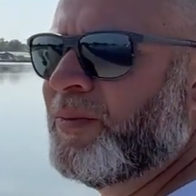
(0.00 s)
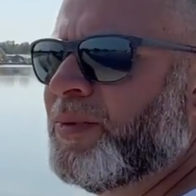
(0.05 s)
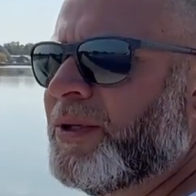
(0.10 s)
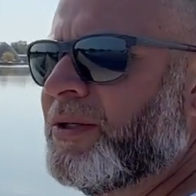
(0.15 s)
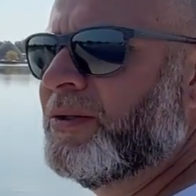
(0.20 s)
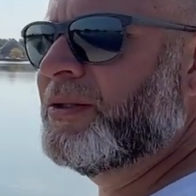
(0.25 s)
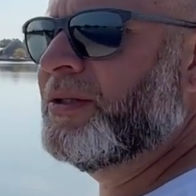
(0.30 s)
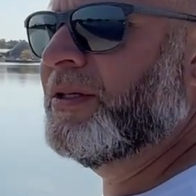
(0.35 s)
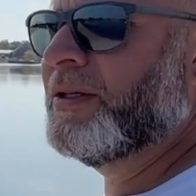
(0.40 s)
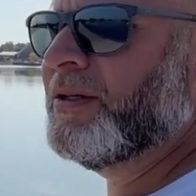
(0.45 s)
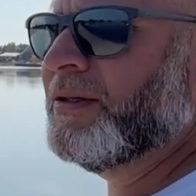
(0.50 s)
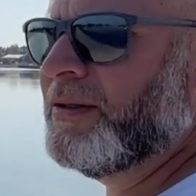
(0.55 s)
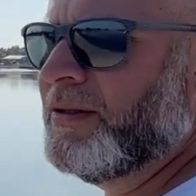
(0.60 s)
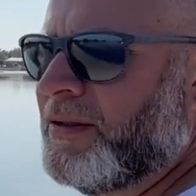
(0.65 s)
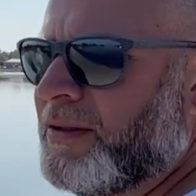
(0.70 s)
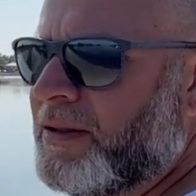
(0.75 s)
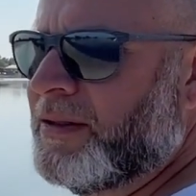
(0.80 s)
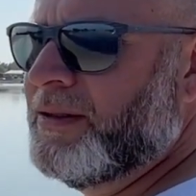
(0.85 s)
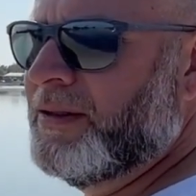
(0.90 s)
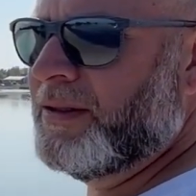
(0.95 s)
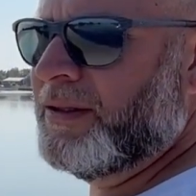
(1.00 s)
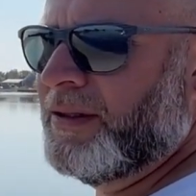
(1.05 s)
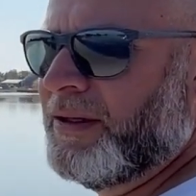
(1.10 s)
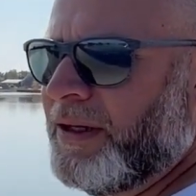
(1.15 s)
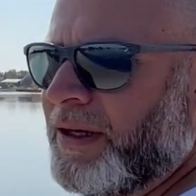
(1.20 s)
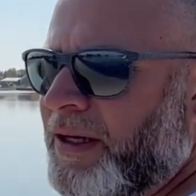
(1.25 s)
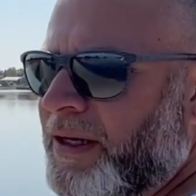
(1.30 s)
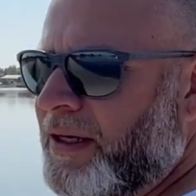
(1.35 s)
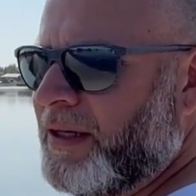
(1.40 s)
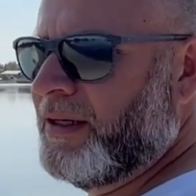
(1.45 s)
out there,
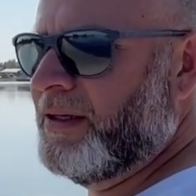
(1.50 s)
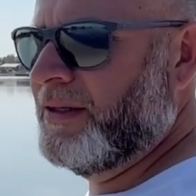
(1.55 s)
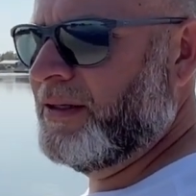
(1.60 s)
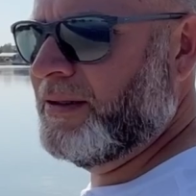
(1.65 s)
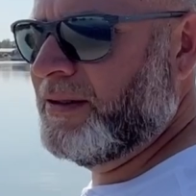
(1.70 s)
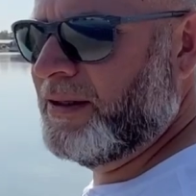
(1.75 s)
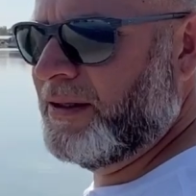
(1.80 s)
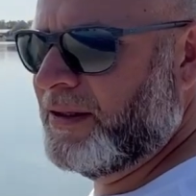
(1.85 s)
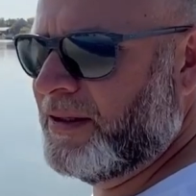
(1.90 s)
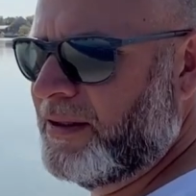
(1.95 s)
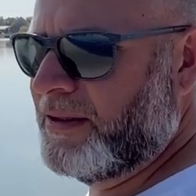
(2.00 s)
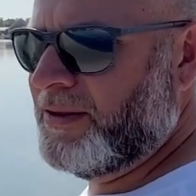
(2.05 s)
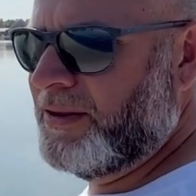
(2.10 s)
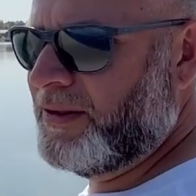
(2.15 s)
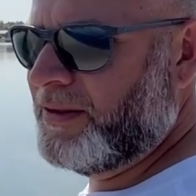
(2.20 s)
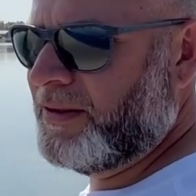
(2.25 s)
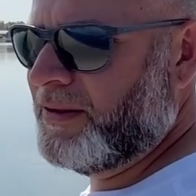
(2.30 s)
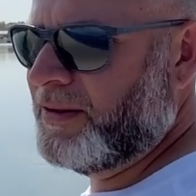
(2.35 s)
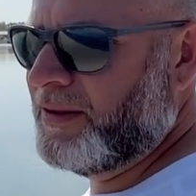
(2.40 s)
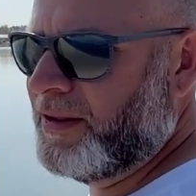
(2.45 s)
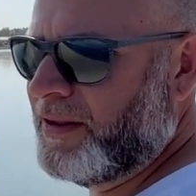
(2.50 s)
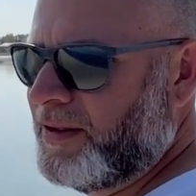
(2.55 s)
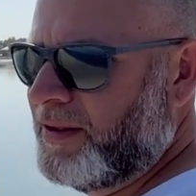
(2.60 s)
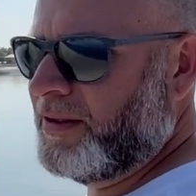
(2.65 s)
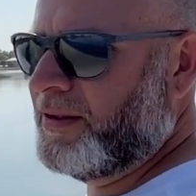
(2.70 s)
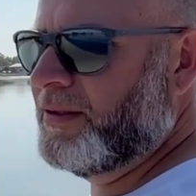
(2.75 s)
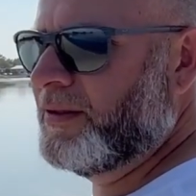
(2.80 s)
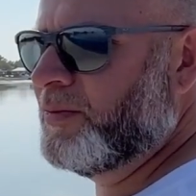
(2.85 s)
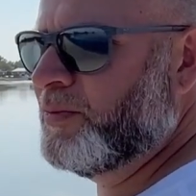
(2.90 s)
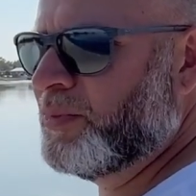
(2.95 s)
and just a
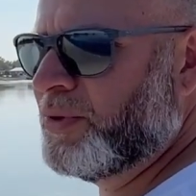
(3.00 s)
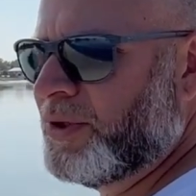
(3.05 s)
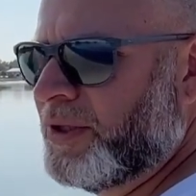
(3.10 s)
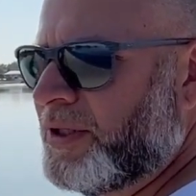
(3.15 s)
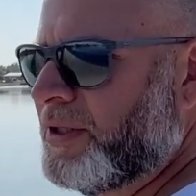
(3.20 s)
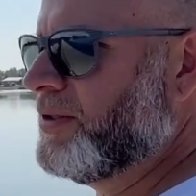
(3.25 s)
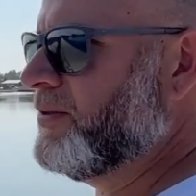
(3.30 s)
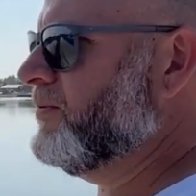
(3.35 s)
nice place